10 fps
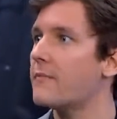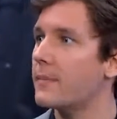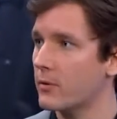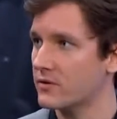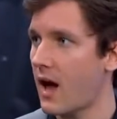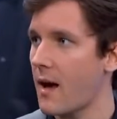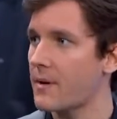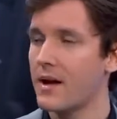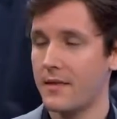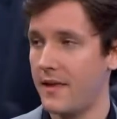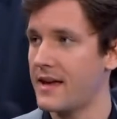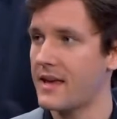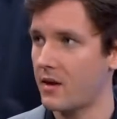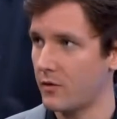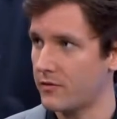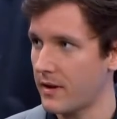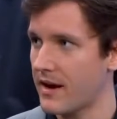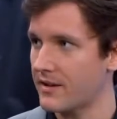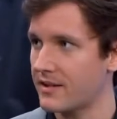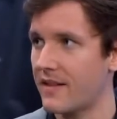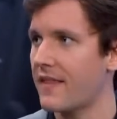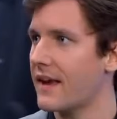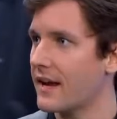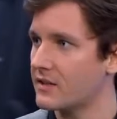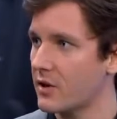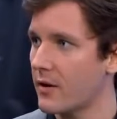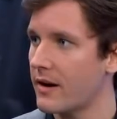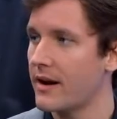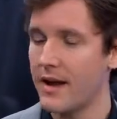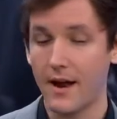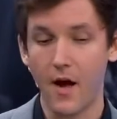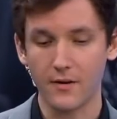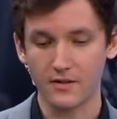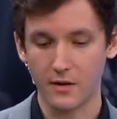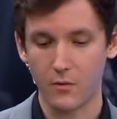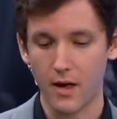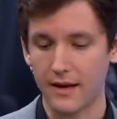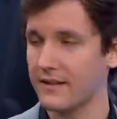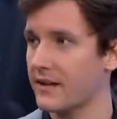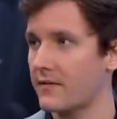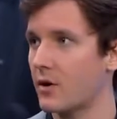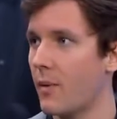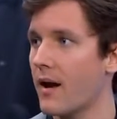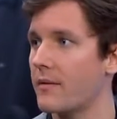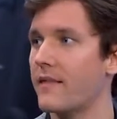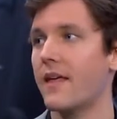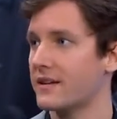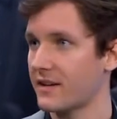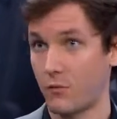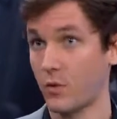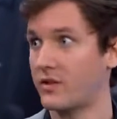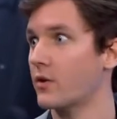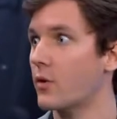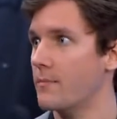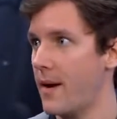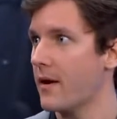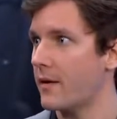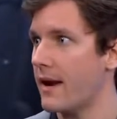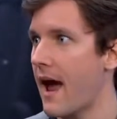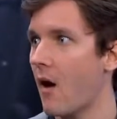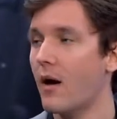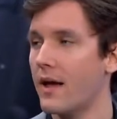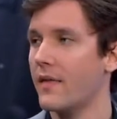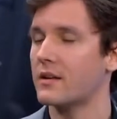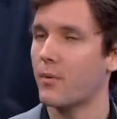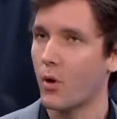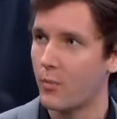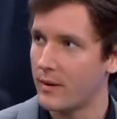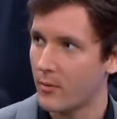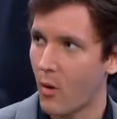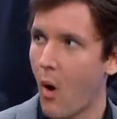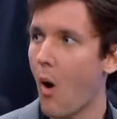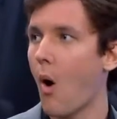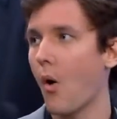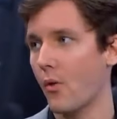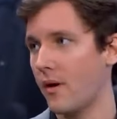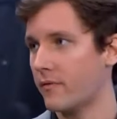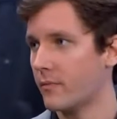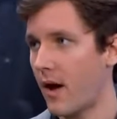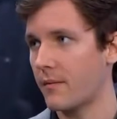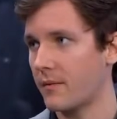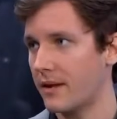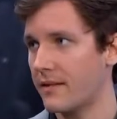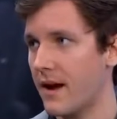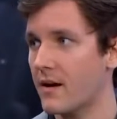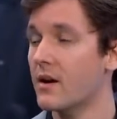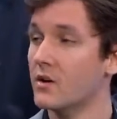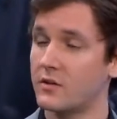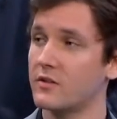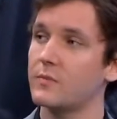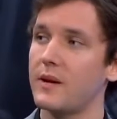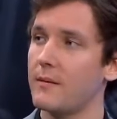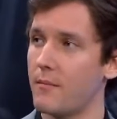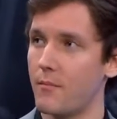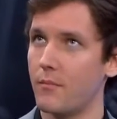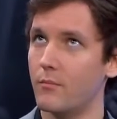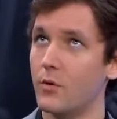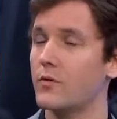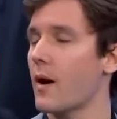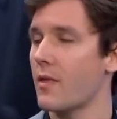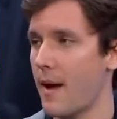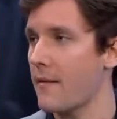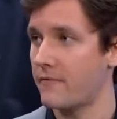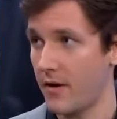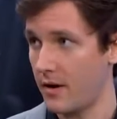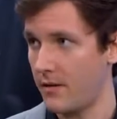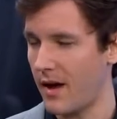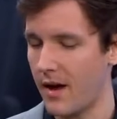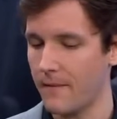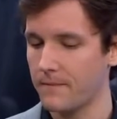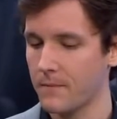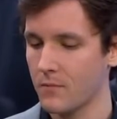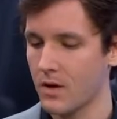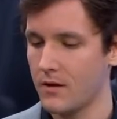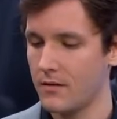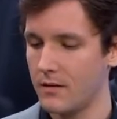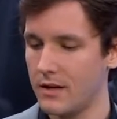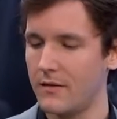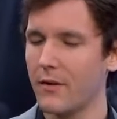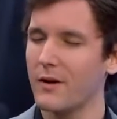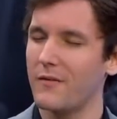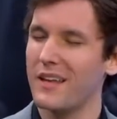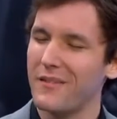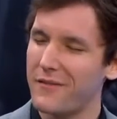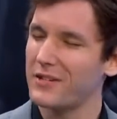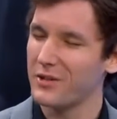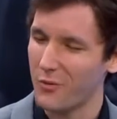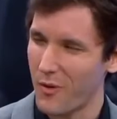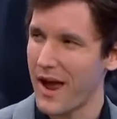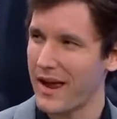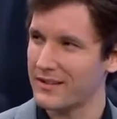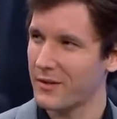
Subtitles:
people top? They kill flares, and then they get a turret, and Otter's like, well, I guess I have to go bottom. And then it's like, they're doing Baron now, and they have to pull people all the way from bottom lane there. So they're just being moved around the map in a very inefficient way. So